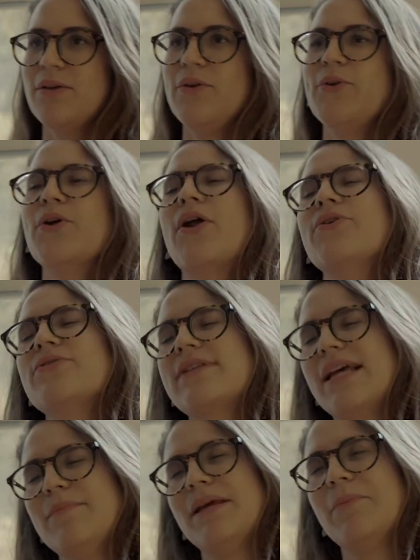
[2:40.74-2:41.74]
You don't
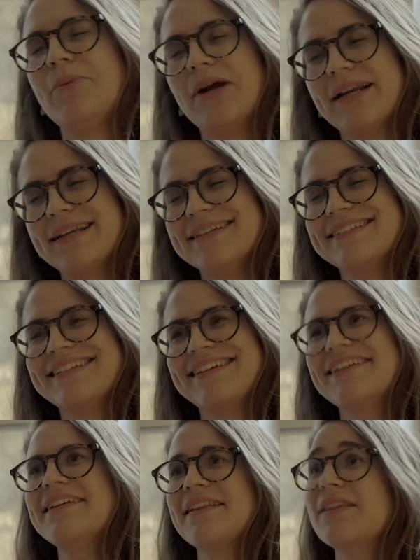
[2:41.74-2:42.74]
understand being pregnant.
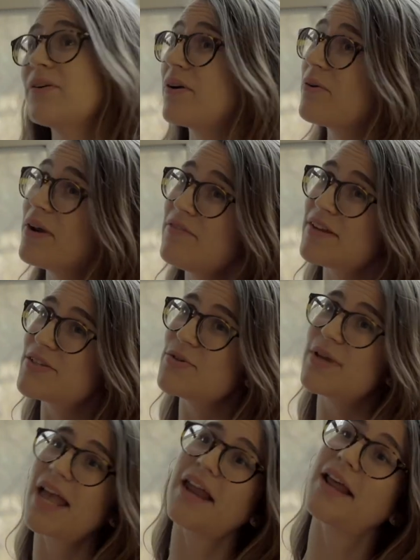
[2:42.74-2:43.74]
There are cravings
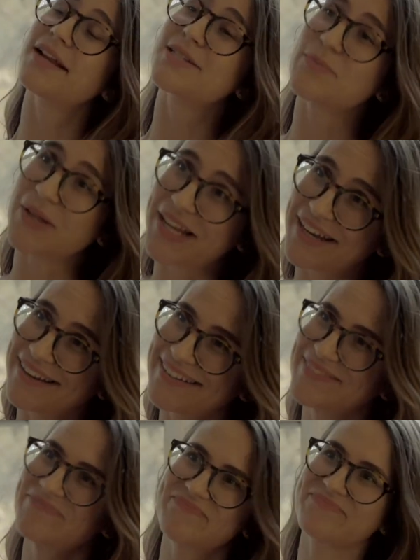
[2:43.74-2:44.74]
you cannot explain.
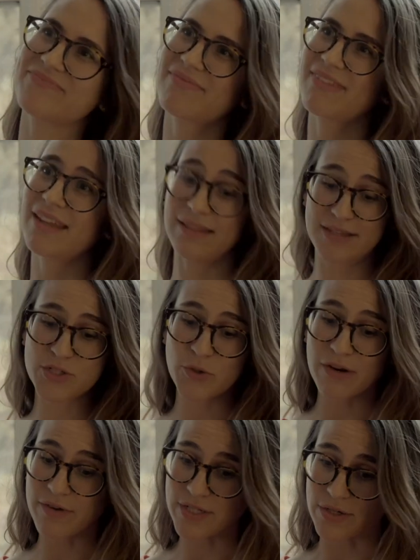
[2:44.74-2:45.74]
These
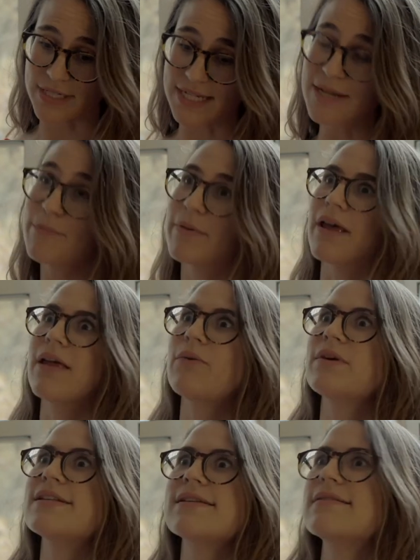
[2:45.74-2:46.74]
cravings are deep, and
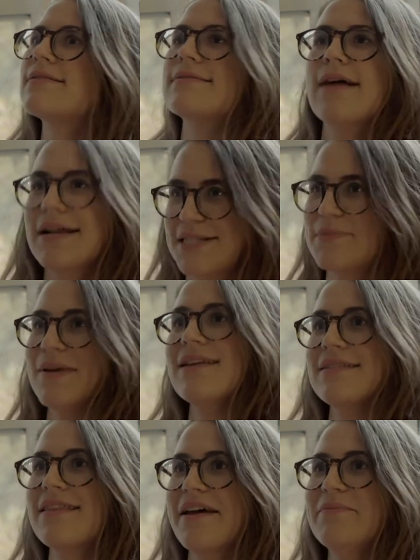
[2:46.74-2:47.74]
reason does not
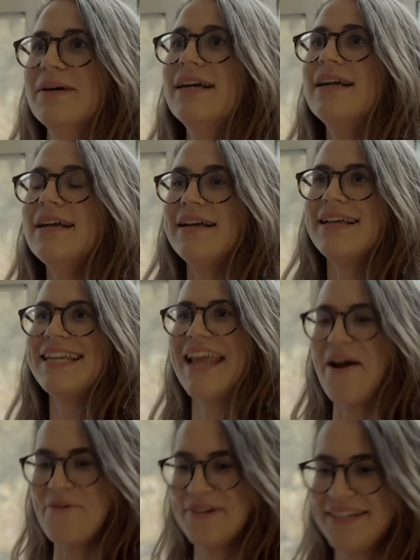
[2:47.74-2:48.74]
speak to them.
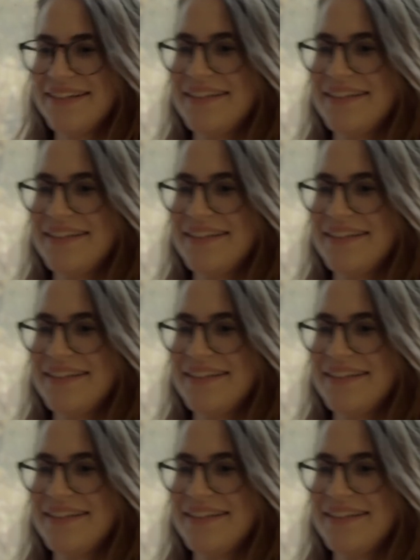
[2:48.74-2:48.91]
Now,